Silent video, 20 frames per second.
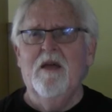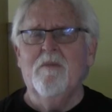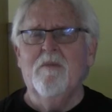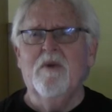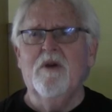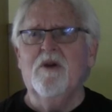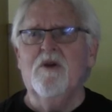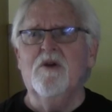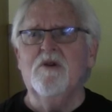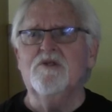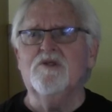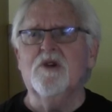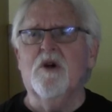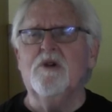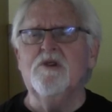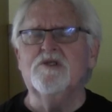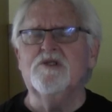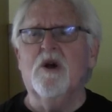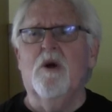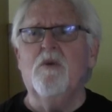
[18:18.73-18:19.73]
Because
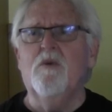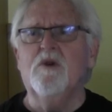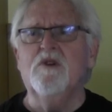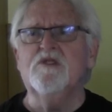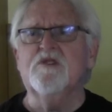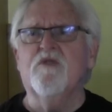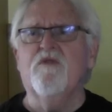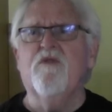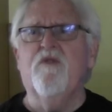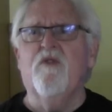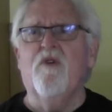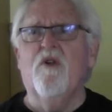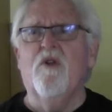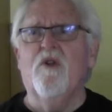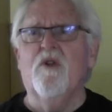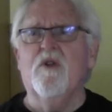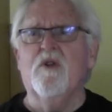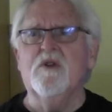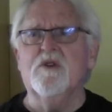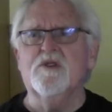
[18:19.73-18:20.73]
there's always
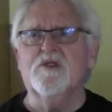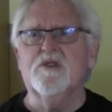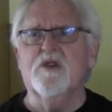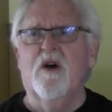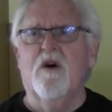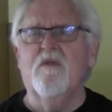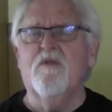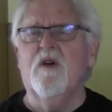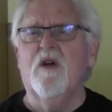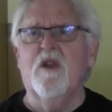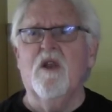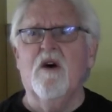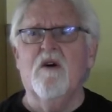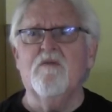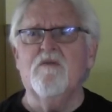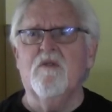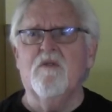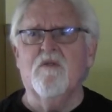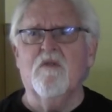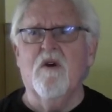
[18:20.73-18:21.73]
fullness of the
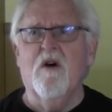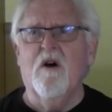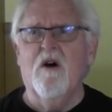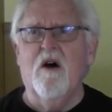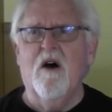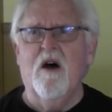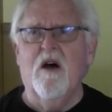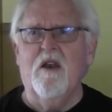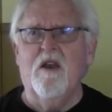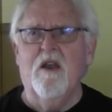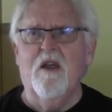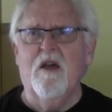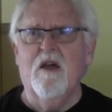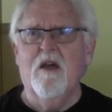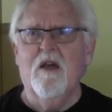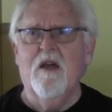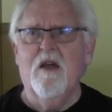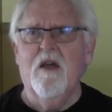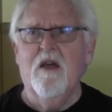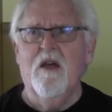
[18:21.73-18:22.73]
love of God.
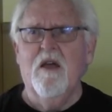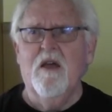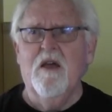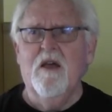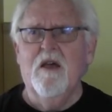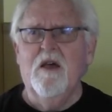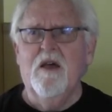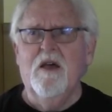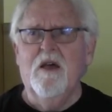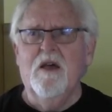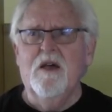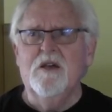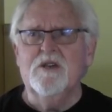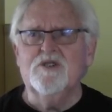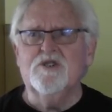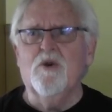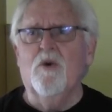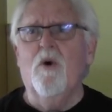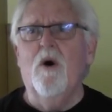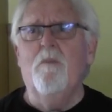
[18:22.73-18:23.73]

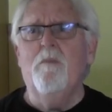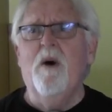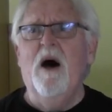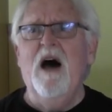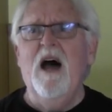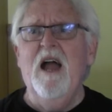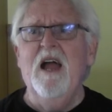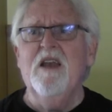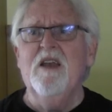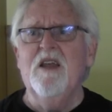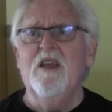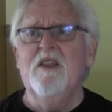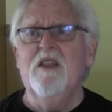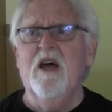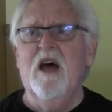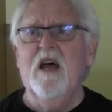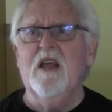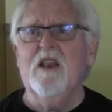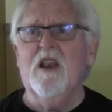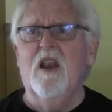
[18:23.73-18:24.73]
So abide in
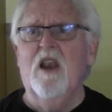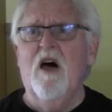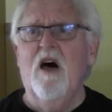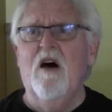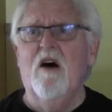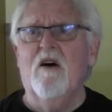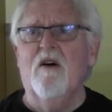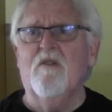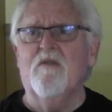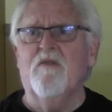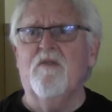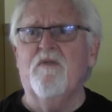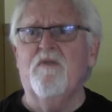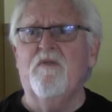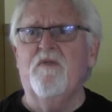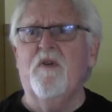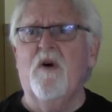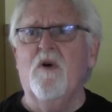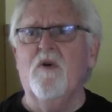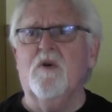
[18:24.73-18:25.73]
that love.
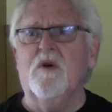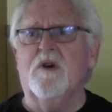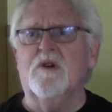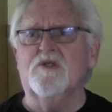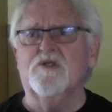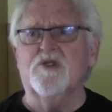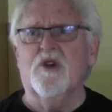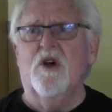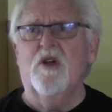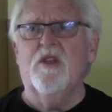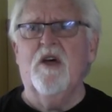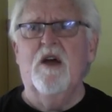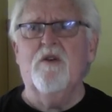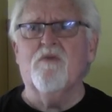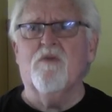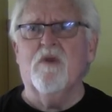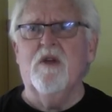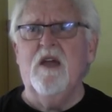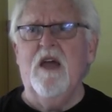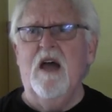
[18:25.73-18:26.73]
Focus on
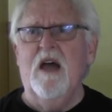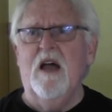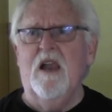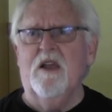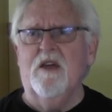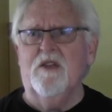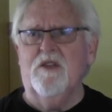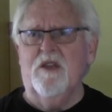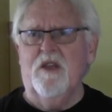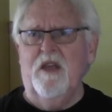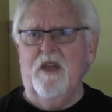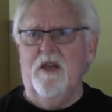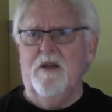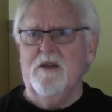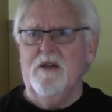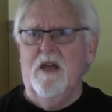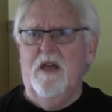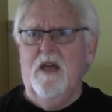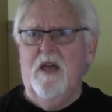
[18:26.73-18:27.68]
that reality.